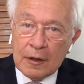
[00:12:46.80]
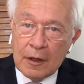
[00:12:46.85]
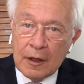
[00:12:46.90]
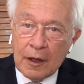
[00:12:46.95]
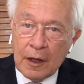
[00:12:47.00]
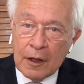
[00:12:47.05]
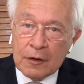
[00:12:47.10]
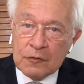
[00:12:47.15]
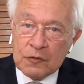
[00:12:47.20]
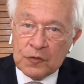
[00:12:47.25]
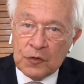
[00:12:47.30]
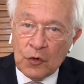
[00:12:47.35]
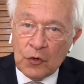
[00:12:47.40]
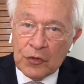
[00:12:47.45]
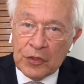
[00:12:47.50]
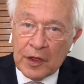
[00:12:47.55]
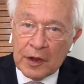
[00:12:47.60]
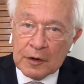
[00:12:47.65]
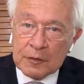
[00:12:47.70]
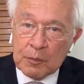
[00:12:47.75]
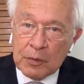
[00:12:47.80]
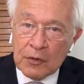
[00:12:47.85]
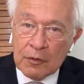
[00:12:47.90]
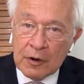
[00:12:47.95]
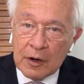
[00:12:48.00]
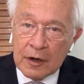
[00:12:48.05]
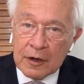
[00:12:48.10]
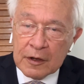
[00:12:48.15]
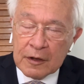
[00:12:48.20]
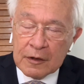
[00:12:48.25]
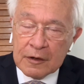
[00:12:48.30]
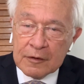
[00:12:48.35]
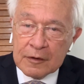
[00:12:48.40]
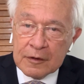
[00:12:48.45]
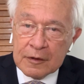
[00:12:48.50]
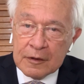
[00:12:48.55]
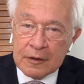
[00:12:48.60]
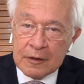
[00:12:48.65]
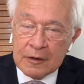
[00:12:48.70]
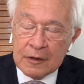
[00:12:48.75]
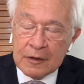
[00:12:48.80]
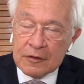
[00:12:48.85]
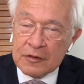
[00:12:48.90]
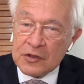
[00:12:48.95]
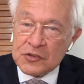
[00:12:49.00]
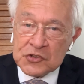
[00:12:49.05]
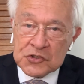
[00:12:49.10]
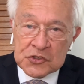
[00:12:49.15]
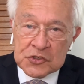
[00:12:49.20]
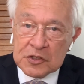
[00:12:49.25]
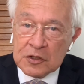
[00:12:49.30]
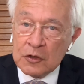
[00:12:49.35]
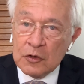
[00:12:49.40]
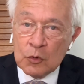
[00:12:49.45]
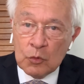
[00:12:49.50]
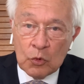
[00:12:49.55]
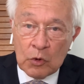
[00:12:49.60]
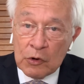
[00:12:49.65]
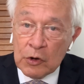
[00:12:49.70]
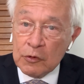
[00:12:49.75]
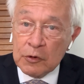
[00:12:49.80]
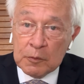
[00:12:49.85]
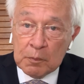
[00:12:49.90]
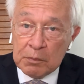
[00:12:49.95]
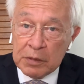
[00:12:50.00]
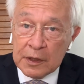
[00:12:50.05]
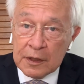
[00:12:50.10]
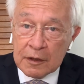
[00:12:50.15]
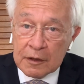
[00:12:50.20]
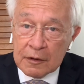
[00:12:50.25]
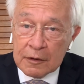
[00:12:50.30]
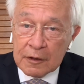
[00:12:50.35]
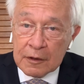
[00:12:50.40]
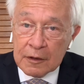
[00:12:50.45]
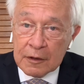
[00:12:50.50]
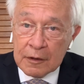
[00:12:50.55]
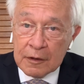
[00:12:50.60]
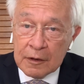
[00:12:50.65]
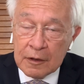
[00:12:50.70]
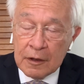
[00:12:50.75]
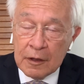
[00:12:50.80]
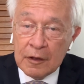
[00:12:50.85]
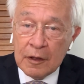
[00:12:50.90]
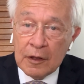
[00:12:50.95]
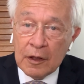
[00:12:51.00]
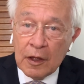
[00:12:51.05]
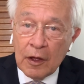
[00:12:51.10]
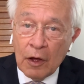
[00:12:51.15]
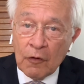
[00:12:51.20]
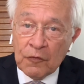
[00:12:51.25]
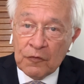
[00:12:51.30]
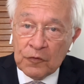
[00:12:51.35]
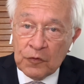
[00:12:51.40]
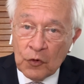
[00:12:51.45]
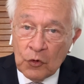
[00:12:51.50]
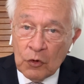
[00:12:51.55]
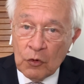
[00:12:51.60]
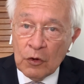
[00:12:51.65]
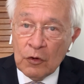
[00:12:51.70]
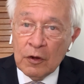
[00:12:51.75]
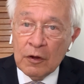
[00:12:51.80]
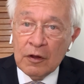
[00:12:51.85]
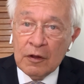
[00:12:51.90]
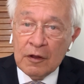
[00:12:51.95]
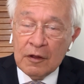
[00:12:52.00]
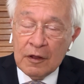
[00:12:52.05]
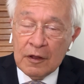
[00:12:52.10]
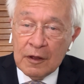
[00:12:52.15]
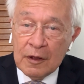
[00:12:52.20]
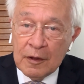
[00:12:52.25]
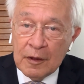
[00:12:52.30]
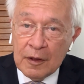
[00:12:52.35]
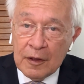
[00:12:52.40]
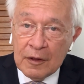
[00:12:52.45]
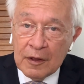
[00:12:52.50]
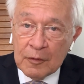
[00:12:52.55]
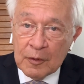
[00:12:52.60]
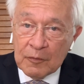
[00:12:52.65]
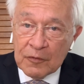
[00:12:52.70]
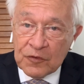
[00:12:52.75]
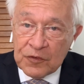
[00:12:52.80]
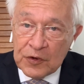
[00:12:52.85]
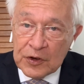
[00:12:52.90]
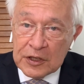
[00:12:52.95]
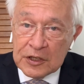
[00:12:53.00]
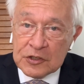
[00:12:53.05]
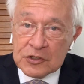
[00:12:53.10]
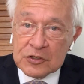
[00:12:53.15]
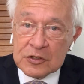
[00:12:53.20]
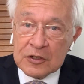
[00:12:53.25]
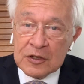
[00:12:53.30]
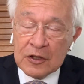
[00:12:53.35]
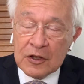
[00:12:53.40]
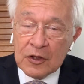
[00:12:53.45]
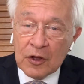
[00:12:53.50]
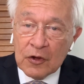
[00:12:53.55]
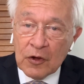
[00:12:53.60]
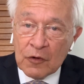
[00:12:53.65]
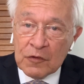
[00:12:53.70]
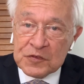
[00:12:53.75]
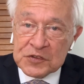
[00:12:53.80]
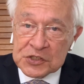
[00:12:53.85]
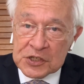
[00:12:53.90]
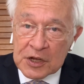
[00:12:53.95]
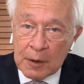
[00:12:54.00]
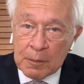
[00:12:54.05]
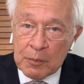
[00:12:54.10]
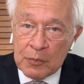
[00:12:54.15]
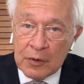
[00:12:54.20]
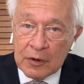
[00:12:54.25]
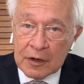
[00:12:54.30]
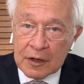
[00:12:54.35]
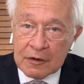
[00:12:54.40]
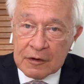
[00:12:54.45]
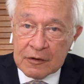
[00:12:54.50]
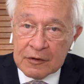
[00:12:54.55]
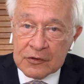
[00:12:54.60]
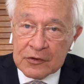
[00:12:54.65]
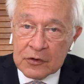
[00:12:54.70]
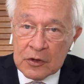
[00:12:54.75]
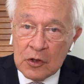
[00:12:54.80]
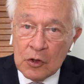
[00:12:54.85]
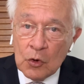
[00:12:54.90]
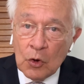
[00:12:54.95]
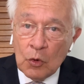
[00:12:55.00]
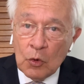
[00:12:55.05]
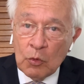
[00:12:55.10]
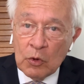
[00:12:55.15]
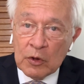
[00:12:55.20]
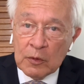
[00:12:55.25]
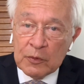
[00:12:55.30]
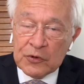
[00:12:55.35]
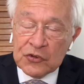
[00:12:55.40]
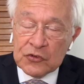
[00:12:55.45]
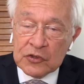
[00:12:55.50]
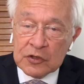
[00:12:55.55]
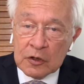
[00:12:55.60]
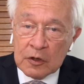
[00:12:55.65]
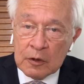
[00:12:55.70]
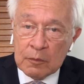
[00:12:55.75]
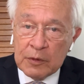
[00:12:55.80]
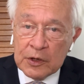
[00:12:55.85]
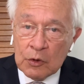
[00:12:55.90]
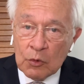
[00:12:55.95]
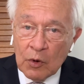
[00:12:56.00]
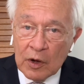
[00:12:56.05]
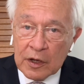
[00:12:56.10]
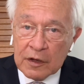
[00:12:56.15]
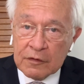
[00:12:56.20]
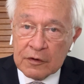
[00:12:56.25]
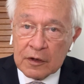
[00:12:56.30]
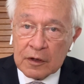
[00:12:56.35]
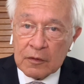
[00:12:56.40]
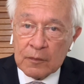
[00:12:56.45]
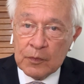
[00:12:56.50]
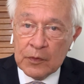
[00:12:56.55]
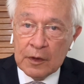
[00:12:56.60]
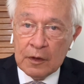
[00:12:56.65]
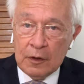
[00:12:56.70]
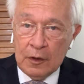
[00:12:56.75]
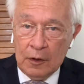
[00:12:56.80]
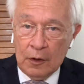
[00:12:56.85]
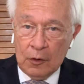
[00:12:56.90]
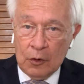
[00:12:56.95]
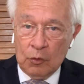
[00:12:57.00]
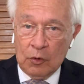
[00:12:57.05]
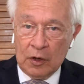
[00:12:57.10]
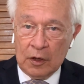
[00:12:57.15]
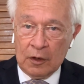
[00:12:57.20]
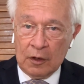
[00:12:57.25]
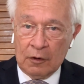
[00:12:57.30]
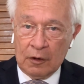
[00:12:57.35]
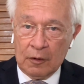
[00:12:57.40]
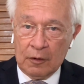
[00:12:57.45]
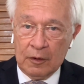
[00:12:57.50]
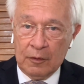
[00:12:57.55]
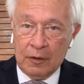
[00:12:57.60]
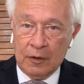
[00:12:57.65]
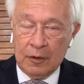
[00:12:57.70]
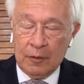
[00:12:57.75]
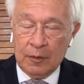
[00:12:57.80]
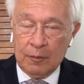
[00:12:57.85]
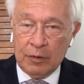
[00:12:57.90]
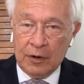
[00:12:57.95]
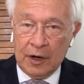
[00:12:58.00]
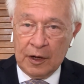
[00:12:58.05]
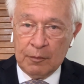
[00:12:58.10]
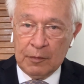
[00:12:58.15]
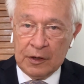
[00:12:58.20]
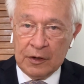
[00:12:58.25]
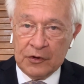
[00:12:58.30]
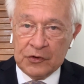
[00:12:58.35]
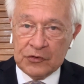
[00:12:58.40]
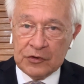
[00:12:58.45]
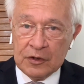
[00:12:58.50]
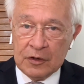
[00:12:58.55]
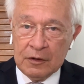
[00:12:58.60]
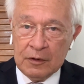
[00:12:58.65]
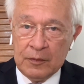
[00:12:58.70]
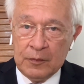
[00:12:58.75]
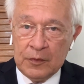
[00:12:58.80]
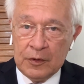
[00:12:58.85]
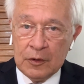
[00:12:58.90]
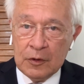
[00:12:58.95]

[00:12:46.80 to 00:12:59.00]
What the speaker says: And for that parade, there still won't be a full fleet of submarines. We'll still be waiting. Well, Prime Minister,